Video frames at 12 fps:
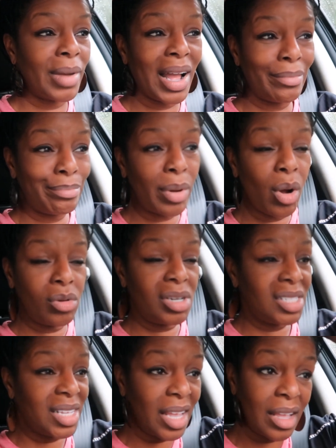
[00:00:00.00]
My
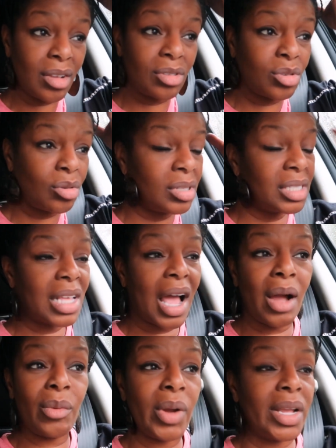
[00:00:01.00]
ponytails on
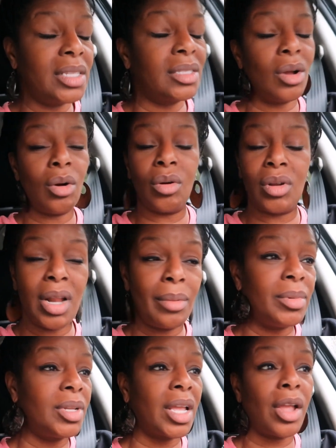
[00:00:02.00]
sideways, going
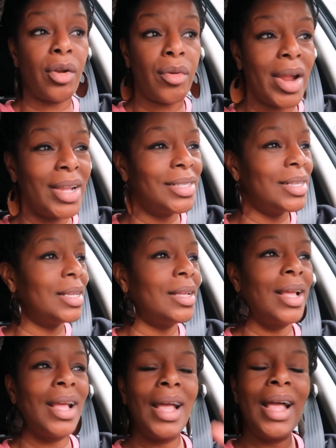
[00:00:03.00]
up, looking crazy.
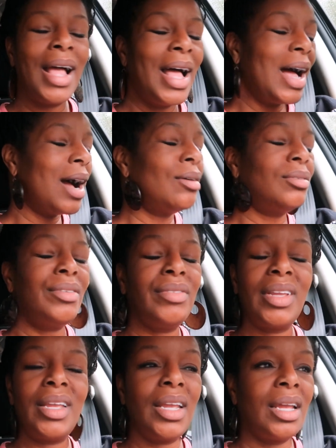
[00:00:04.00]
I don't
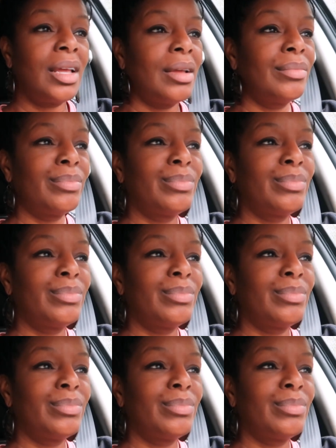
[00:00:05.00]
even care.